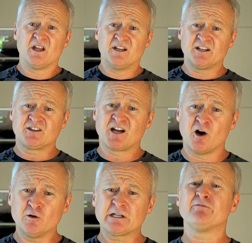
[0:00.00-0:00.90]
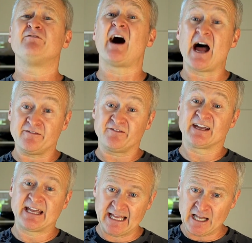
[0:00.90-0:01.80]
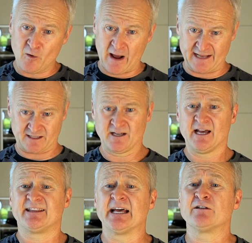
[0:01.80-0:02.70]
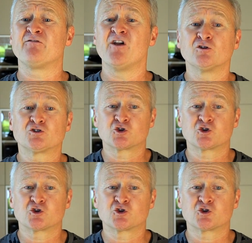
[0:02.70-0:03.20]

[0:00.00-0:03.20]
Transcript: The total 5 kilowatt then flow